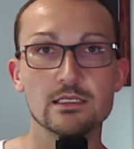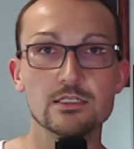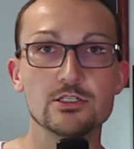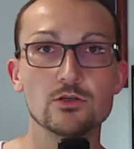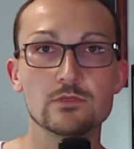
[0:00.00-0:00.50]
to
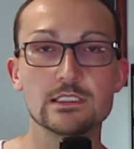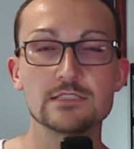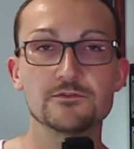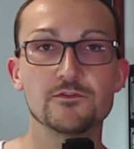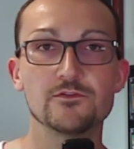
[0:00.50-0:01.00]
do with
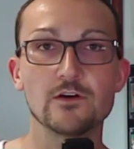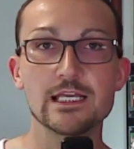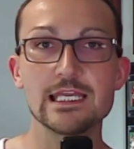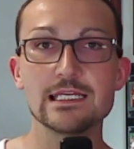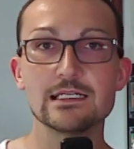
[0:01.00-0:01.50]
these
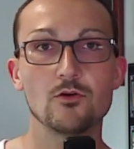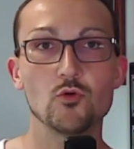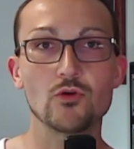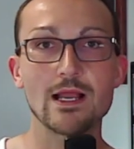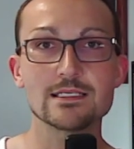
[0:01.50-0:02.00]
fucking
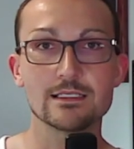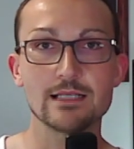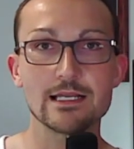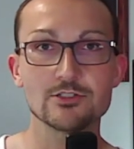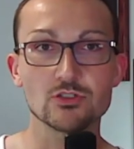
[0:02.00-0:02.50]

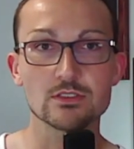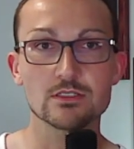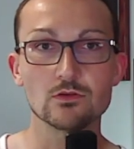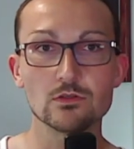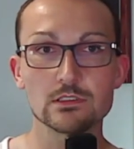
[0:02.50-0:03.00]
residential
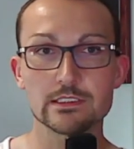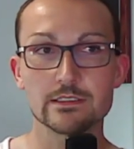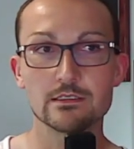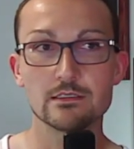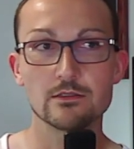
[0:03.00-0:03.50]
schools.
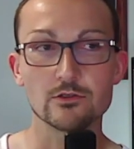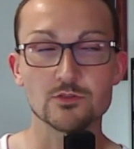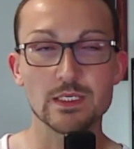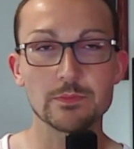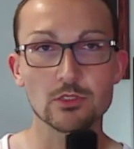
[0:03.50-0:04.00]
Those
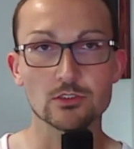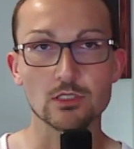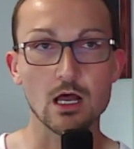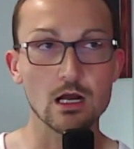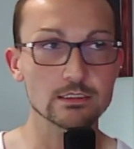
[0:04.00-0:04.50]
people are
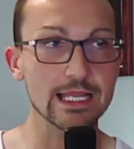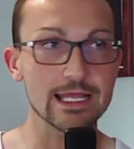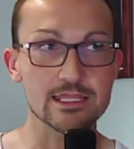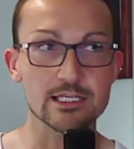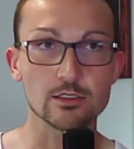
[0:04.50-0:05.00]
long
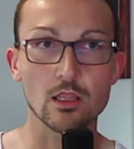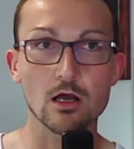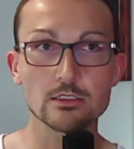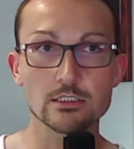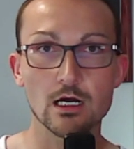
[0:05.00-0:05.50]
dead. They're
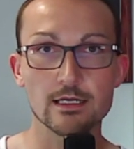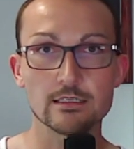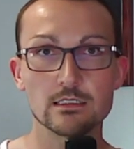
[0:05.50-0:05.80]
long gone.